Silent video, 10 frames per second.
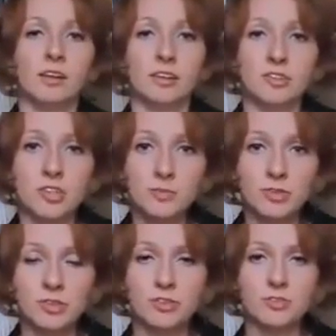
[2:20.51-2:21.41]
The
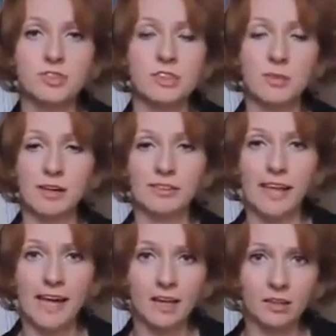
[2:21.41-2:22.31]
chapter 2 is about
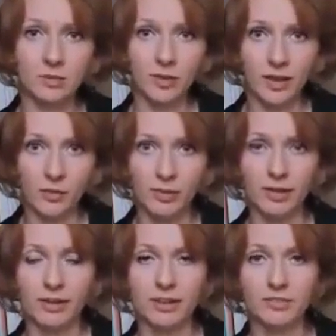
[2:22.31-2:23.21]
the economical
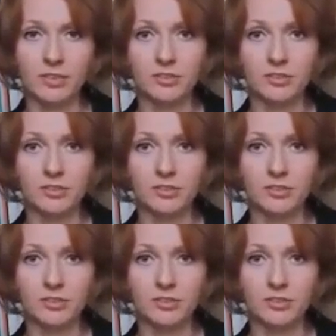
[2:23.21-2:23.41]
background